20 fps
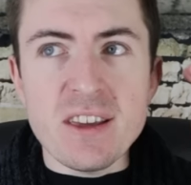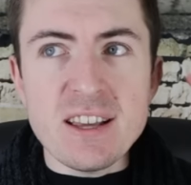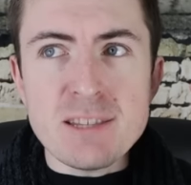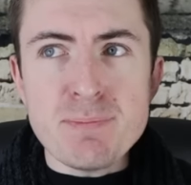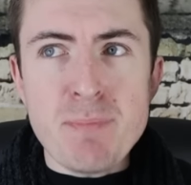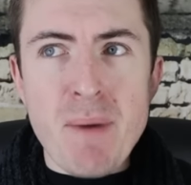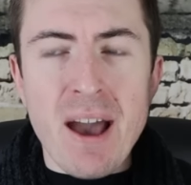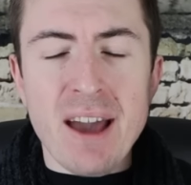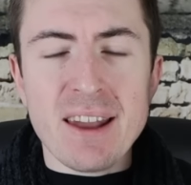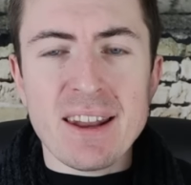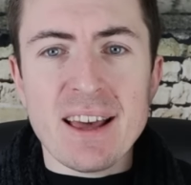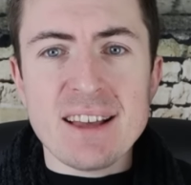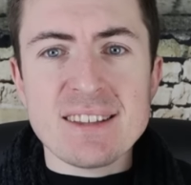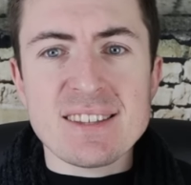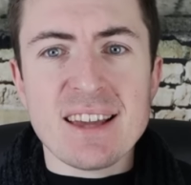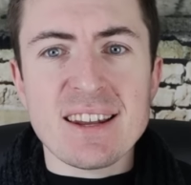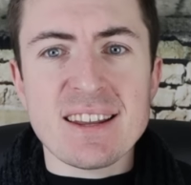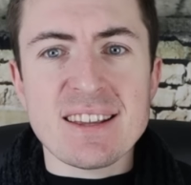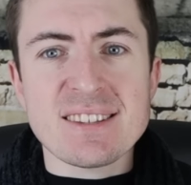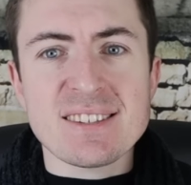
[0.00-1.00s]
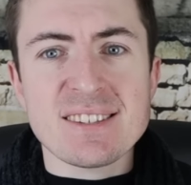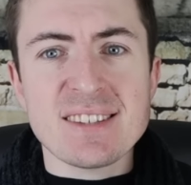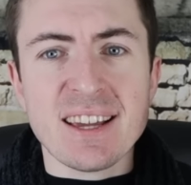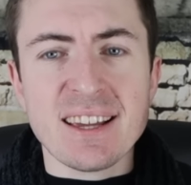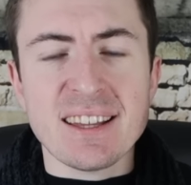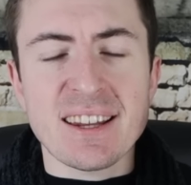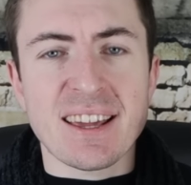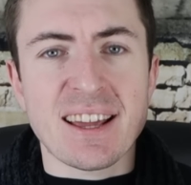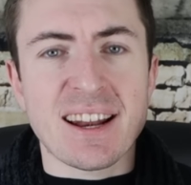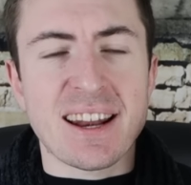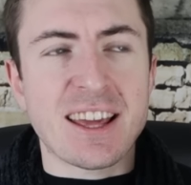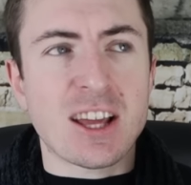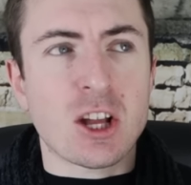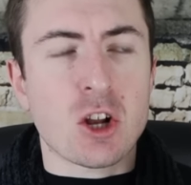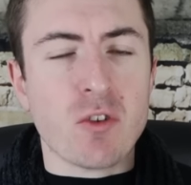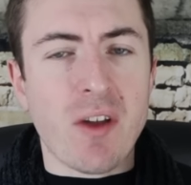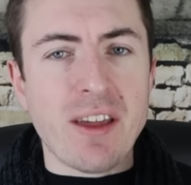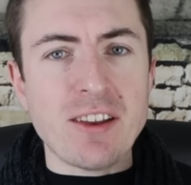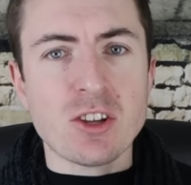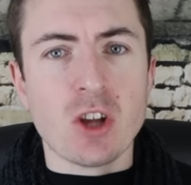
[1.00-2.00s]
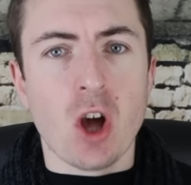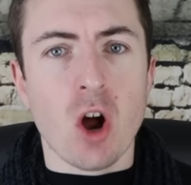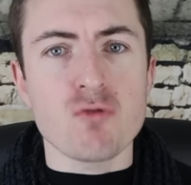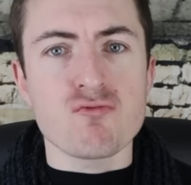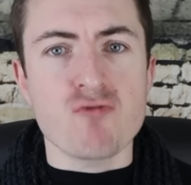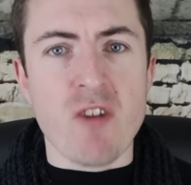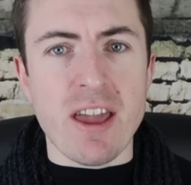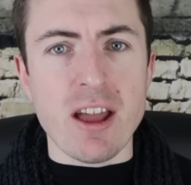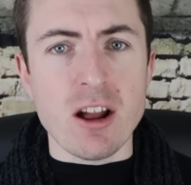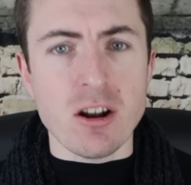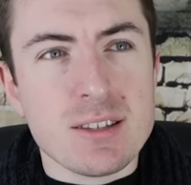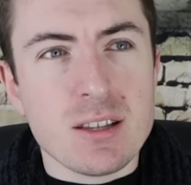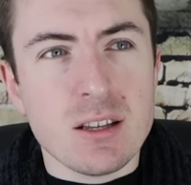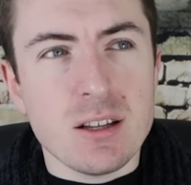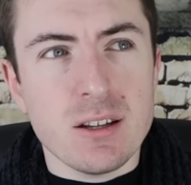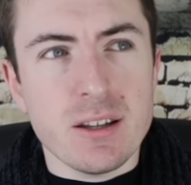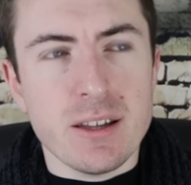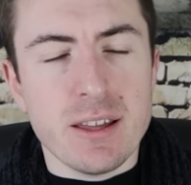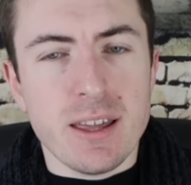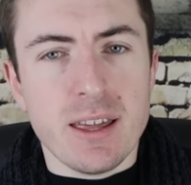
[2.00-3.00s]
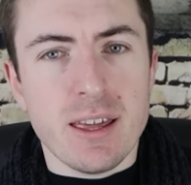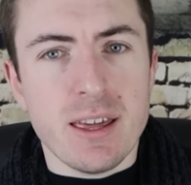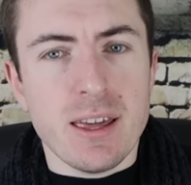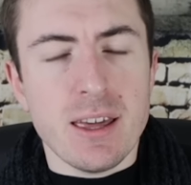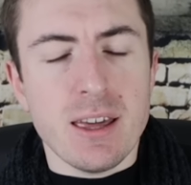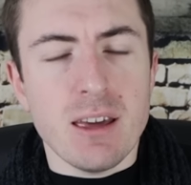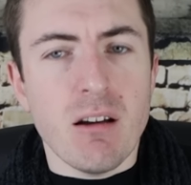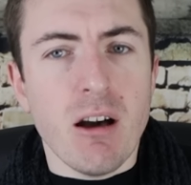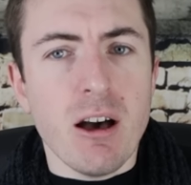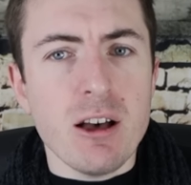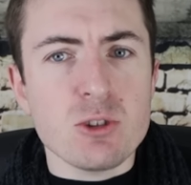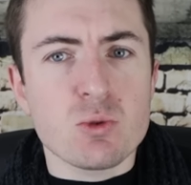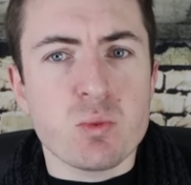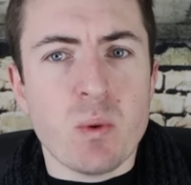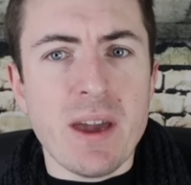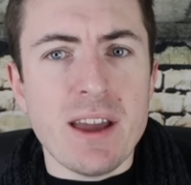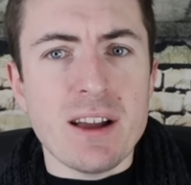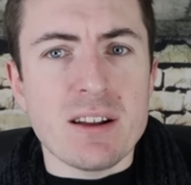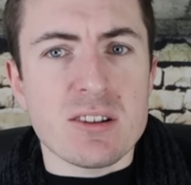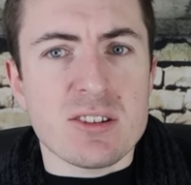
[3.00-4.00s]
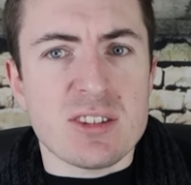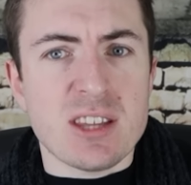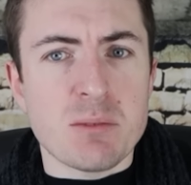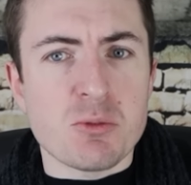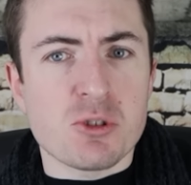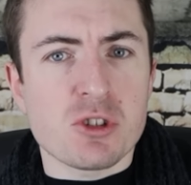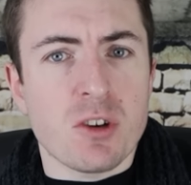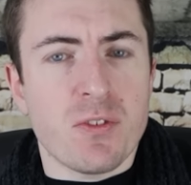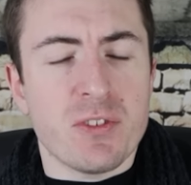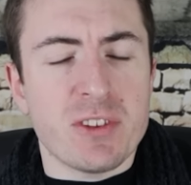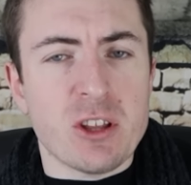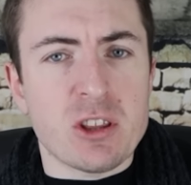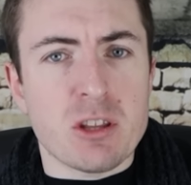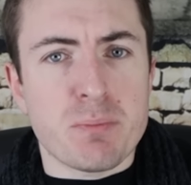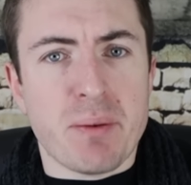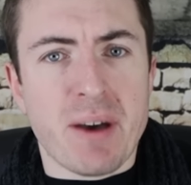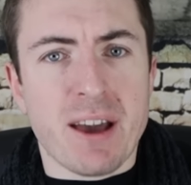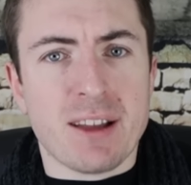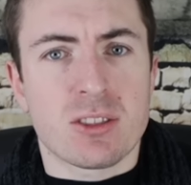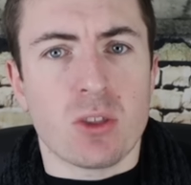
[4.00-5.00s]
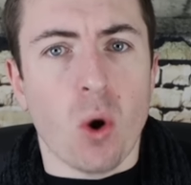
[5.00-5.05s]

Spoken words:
This man has had a sickeningly great career. So it was weird to see him shuffled out the back